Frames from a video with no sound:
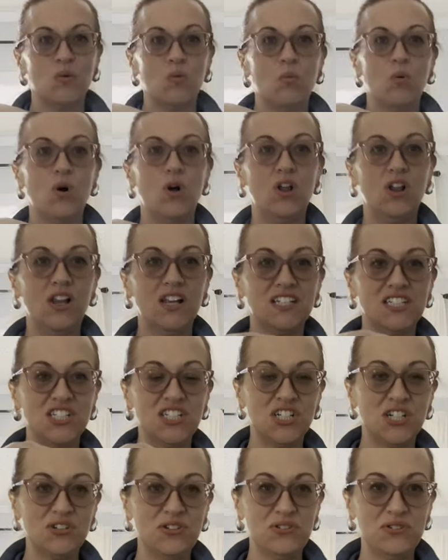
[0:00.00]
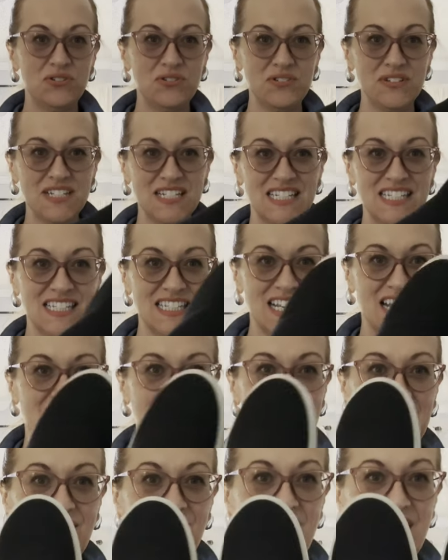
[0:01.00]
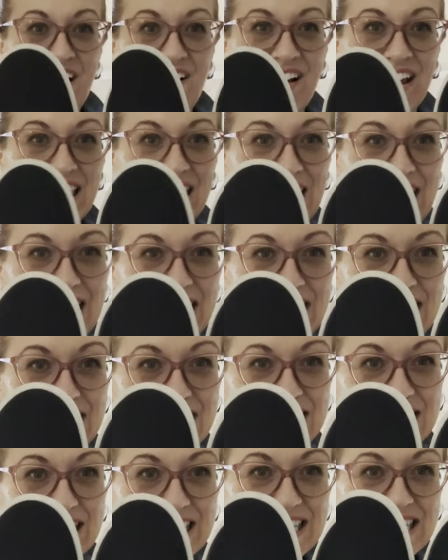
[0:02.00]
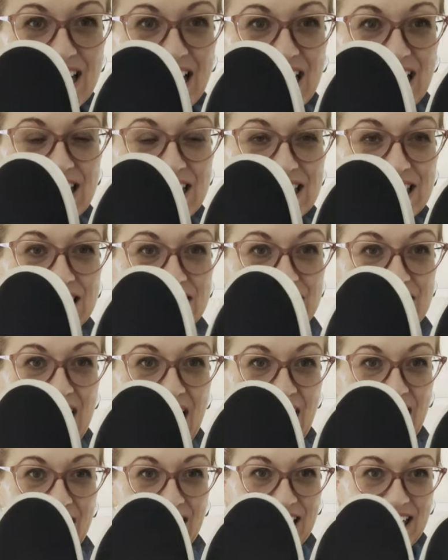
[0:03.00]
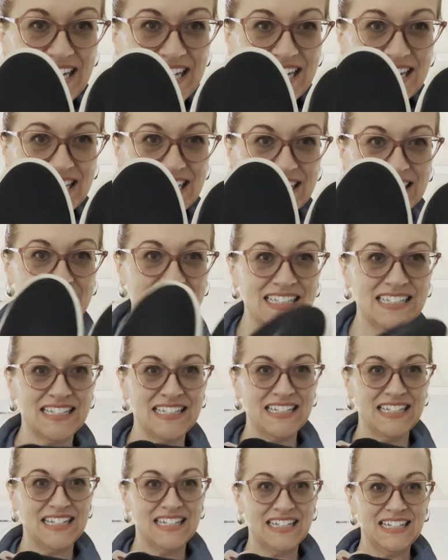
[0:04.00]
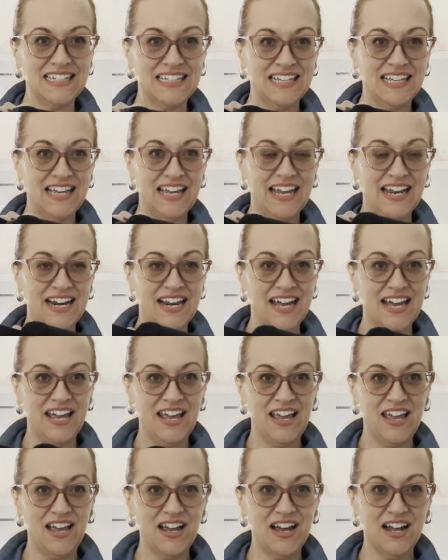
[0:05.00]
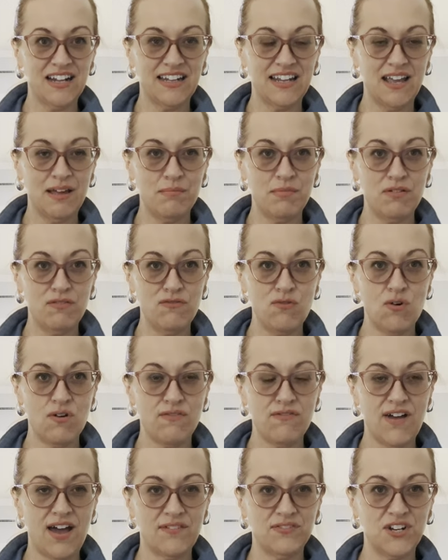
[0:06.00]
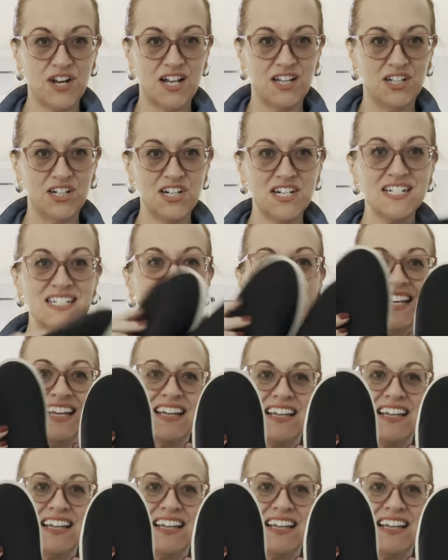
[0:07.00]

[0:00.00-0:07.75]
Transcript: wool shoes and they are ladies size 10 and I got them for $5